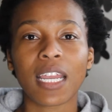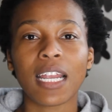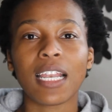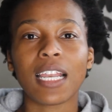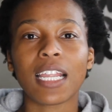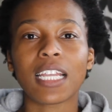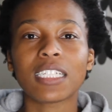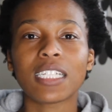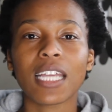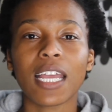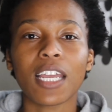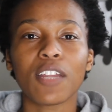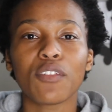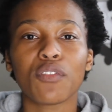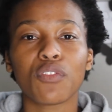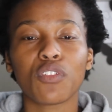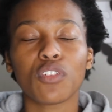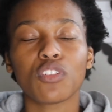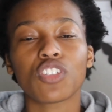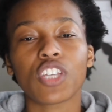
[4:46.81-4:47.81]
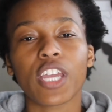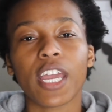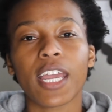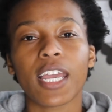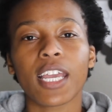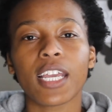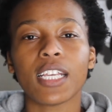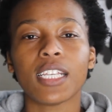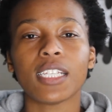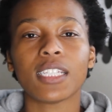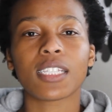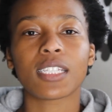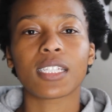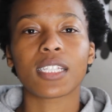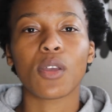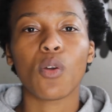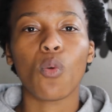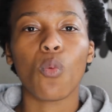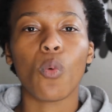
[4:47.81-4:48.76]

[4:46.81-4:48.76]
later in future is